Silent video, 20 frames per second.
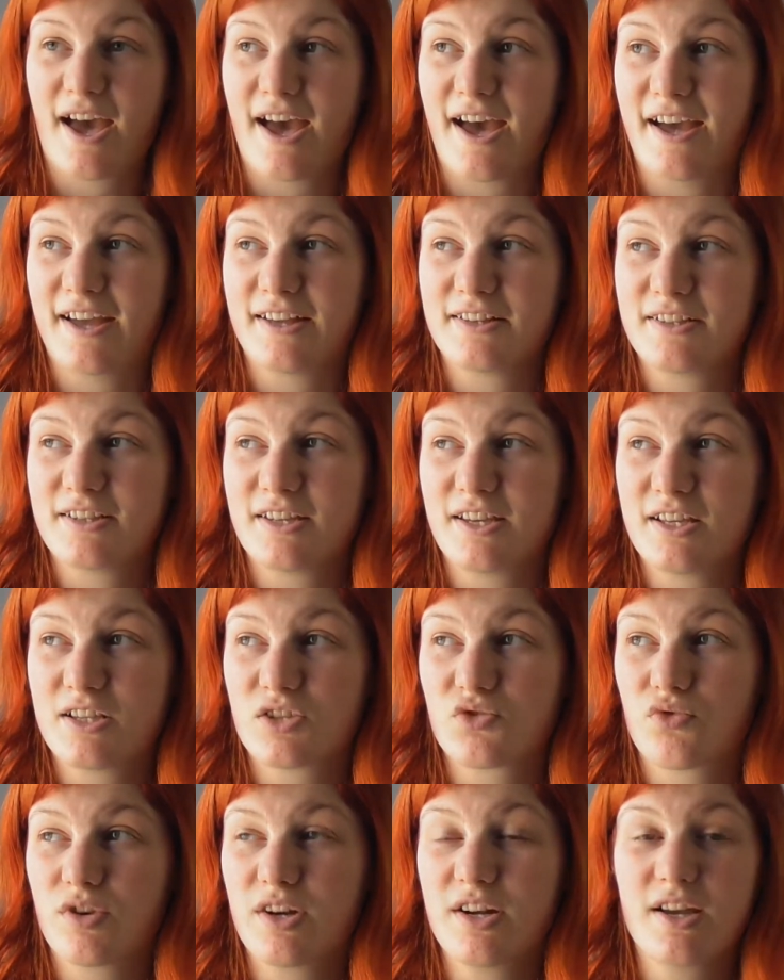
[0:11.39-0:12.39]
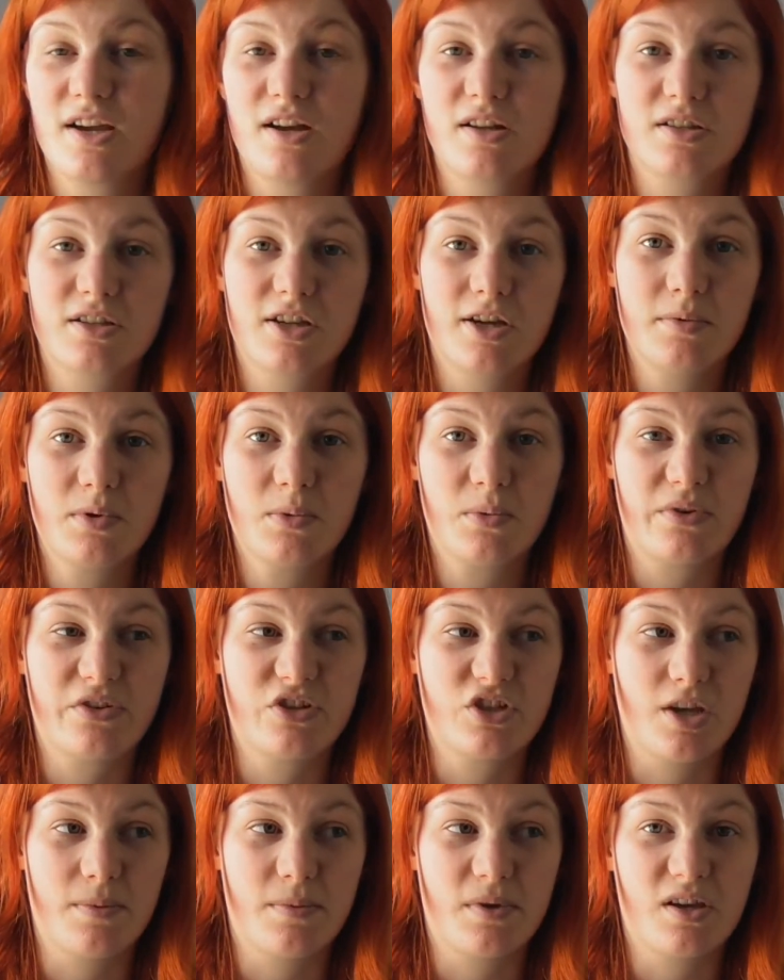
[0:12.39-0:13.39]
and it's really hard to come up
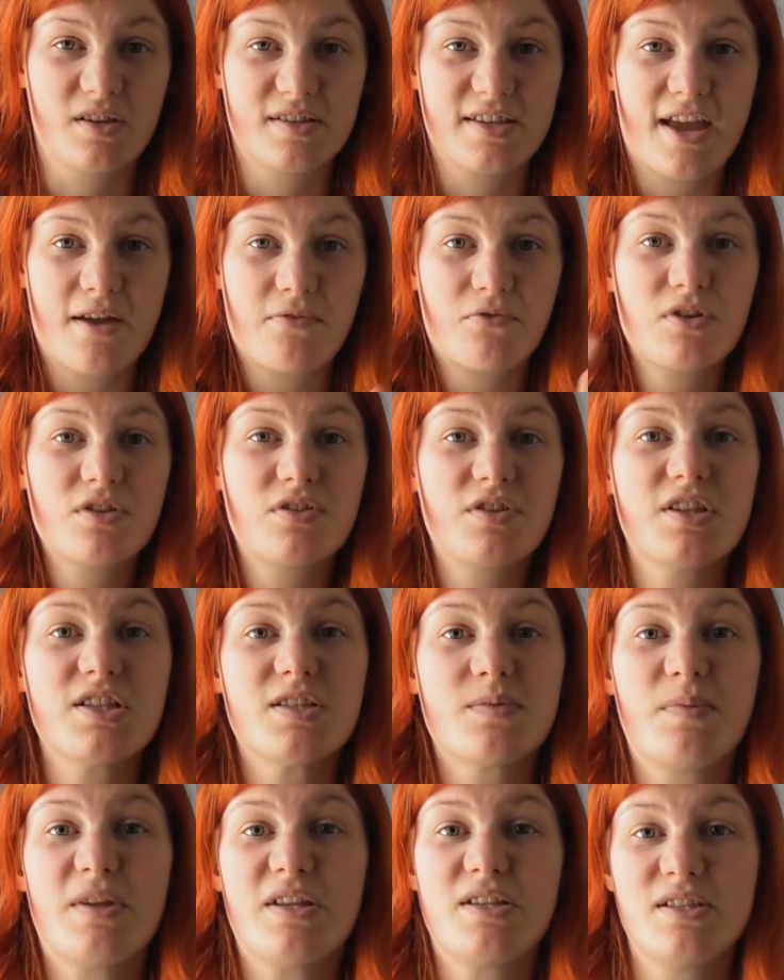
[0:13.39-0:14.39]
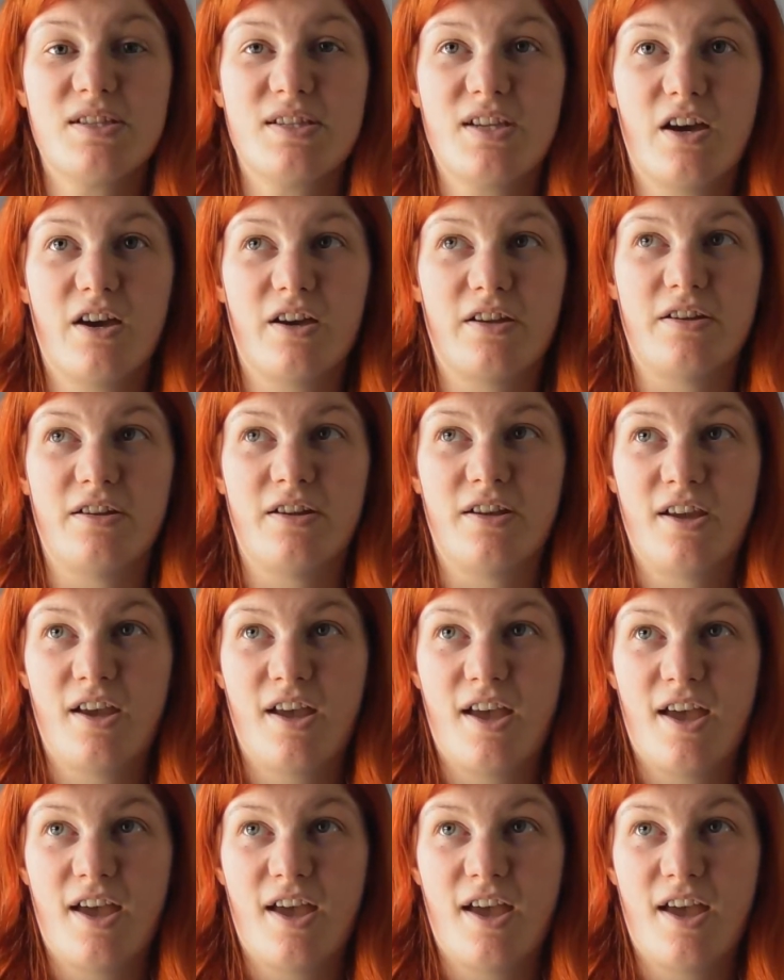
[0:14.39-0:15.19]
with shit because everything's been done,